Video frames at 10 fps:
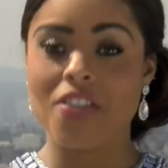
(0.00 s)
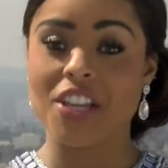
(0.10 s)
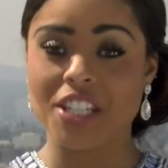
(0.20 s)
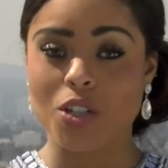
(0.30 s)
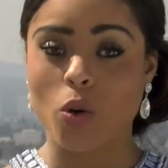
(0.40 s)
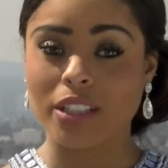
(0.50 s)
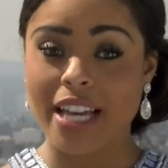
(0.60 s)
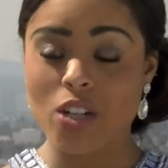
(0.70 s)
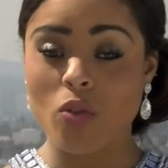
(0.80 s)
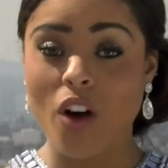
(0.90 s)
This is
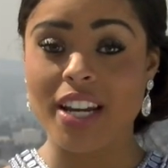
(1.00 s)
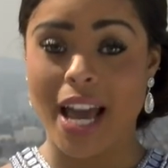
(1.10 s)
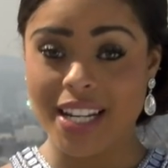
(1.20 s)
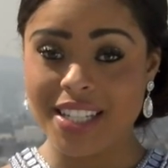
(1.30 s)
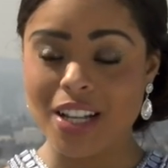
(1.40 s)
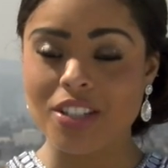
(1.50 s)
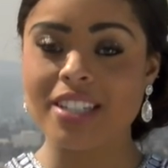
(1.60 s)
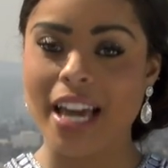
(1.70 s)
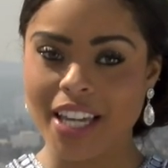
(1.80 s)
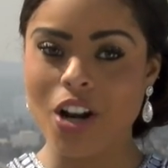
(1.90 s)
Orlando Von Enzedel's
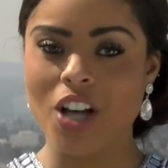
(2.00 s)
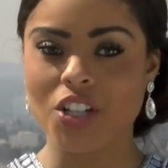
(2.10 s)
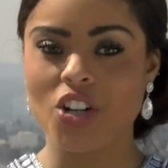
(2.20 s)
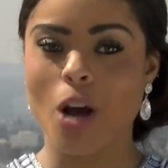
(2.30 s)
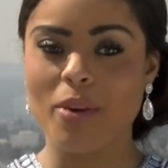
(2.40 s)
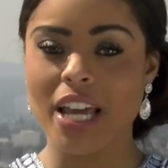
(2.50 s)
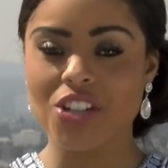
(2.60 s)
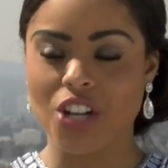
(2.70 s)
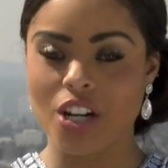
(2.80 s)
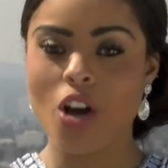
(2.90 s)
second Oscar
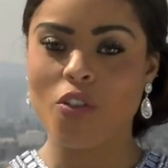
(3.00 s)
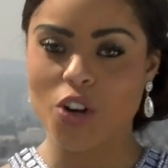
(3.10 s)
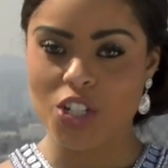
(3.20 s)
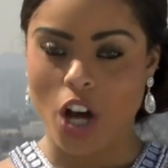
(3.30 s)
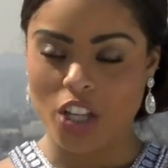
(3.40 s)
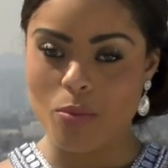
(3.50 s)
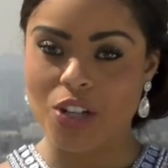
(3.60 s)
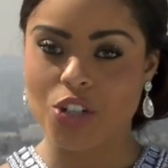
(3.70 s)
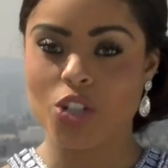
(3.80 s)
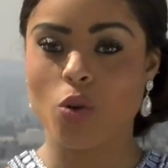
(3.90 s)
nomination for a
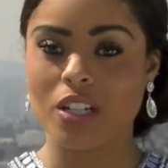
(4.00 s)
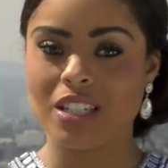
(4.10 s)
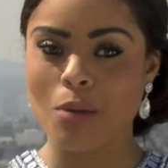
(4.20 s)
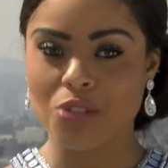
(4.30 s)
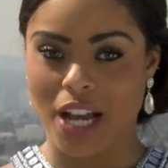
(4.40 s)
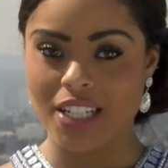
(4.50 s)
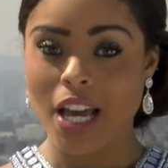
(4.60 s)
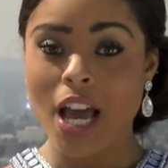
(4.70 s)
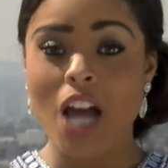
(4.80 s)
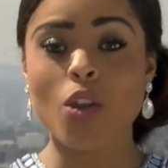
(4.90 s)
documentary short subject.
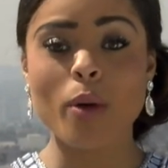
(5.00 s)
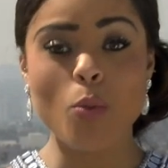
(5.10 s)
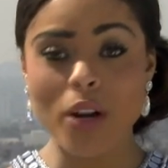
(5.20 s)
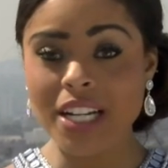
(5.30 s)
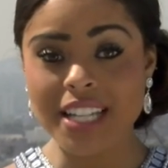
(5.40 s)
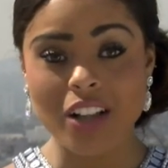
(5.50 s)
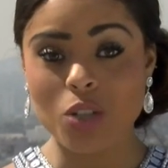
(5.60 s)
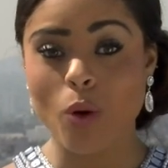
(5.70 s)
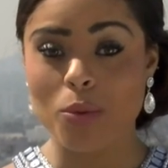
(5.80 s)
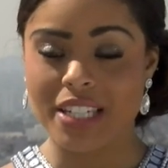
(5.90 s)
And though he wouldn't tell
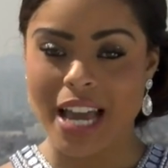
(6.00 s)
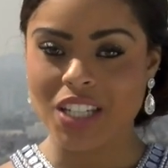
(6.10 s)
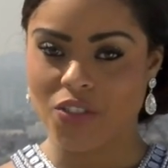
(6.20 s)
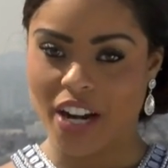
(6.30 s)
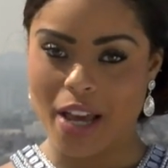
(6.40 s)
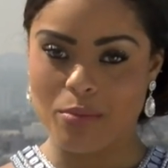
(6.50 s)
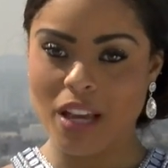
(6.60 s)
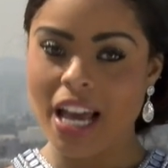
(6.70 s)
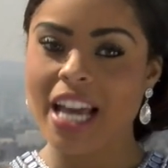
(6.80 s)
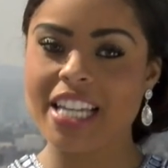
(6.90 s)
us what was next for him,
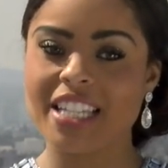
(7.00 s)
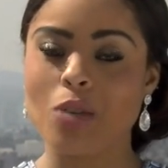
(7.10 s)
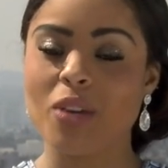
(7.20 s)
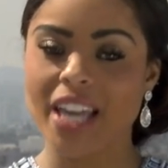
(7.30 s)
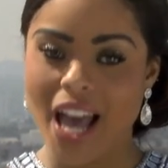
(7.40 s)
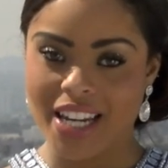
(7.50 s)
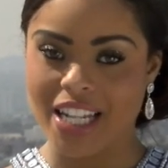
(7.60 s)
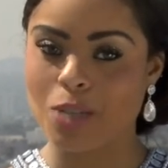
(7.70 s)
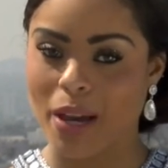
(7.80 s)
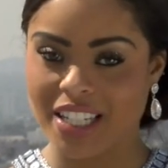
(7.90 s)
he said we can
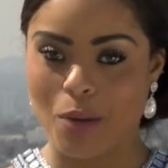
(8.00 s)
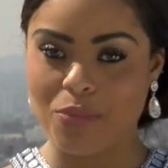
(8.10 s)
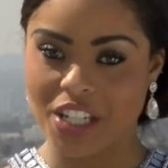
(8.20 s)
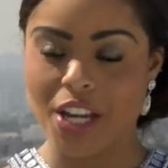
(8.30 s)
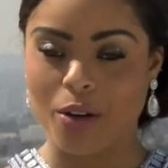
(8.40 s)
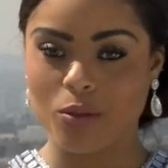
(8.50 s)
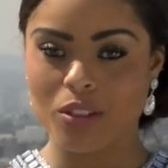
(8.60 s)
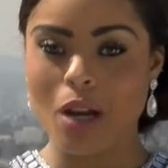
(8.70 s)
expect something new.